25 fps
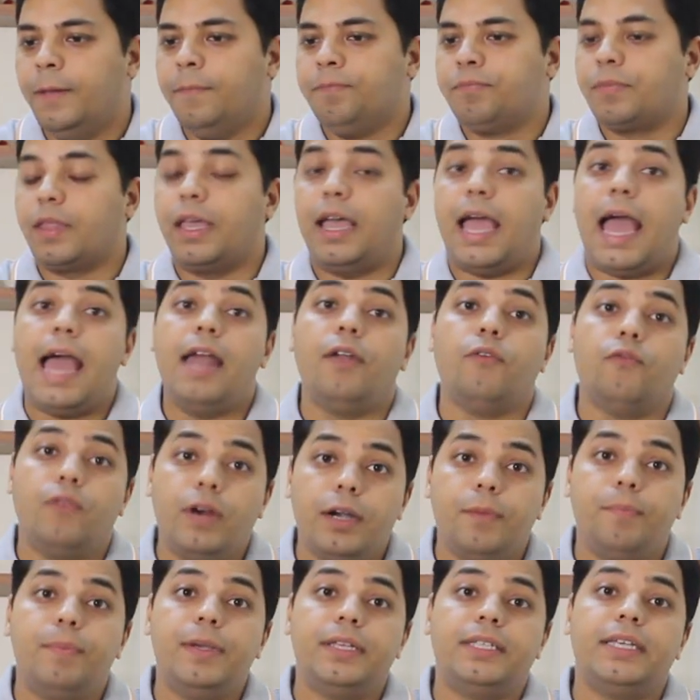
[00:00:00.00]
and
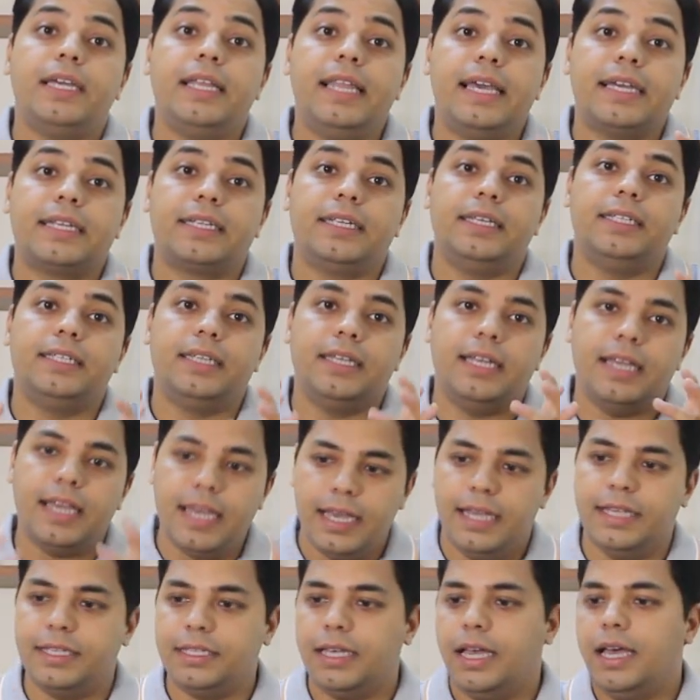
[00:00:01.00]
what basically extension
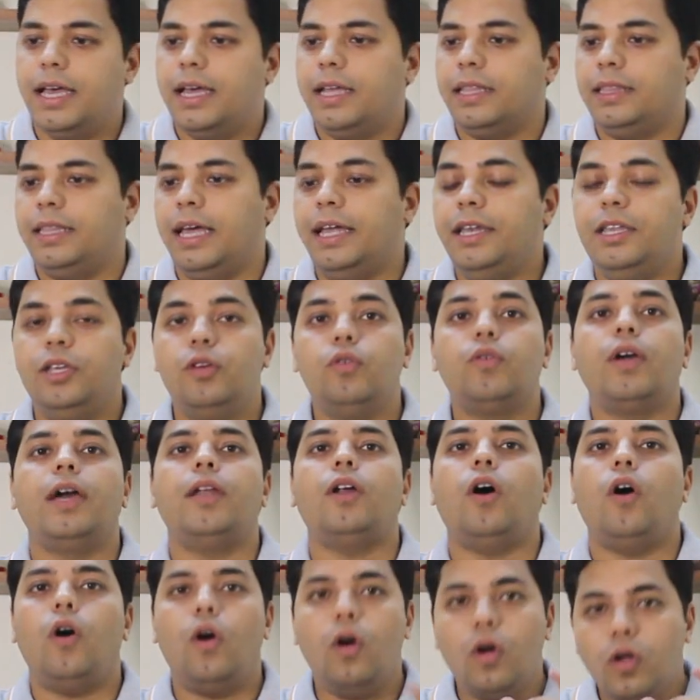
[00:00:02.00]
is, then you can
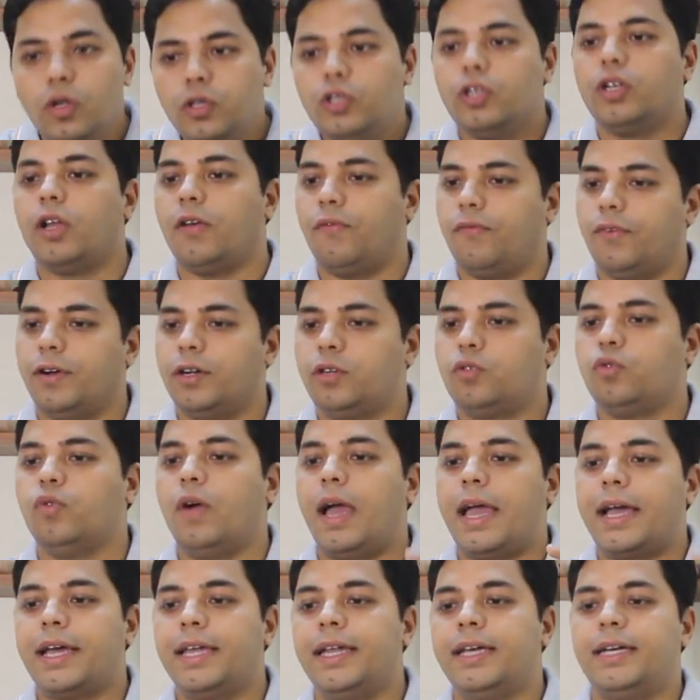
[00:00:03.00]
also refer to
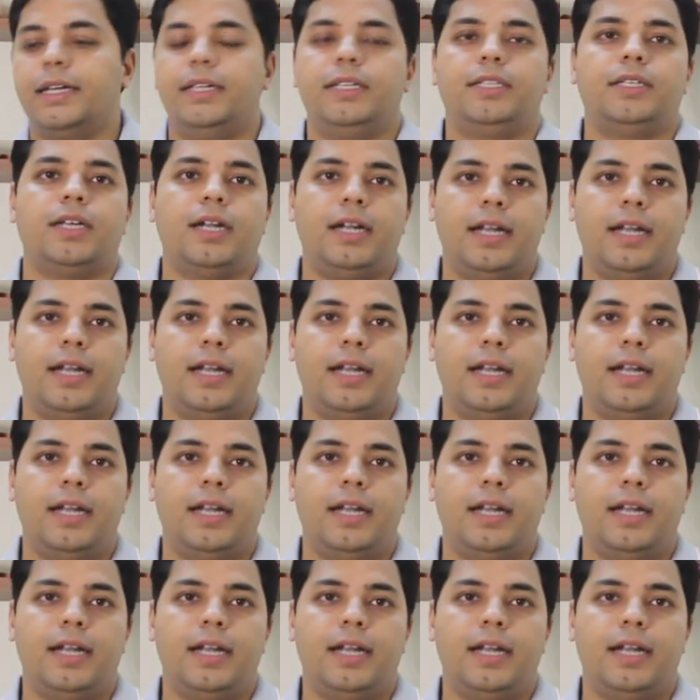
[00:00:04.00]
Agricultural